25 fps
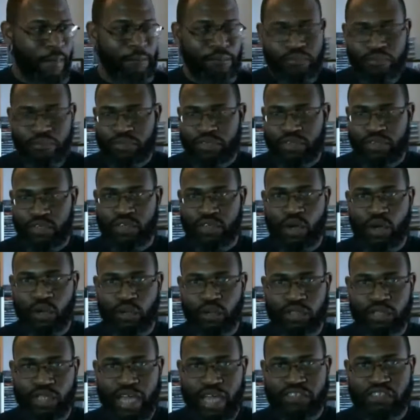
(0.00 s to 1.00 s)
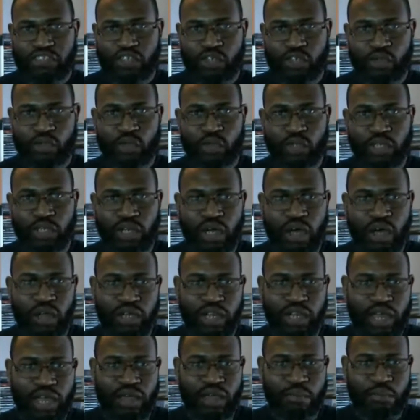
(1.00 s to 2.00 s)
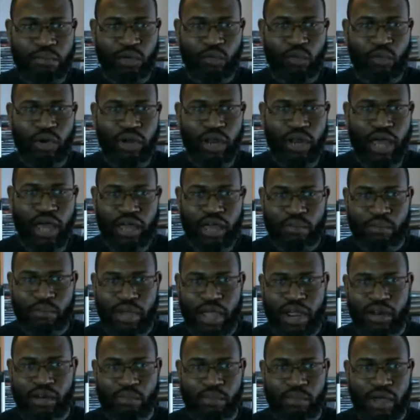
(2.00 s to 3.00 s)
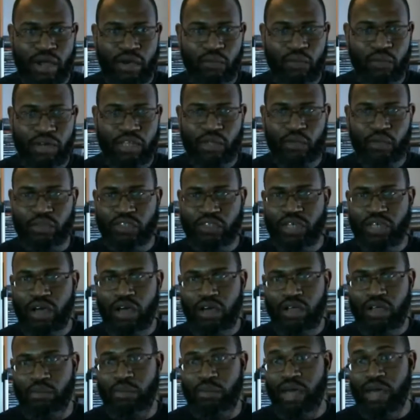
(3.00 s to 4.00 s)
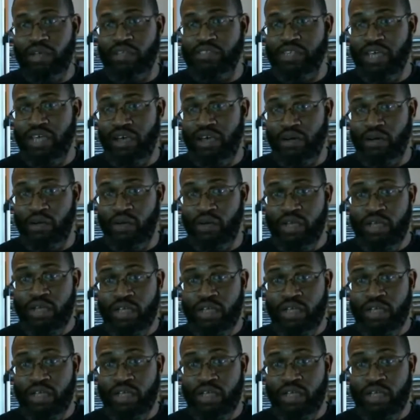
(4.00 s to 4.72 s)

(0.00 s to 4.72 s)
You know, that's cool and all of that, but what I admired about what he was talking about is how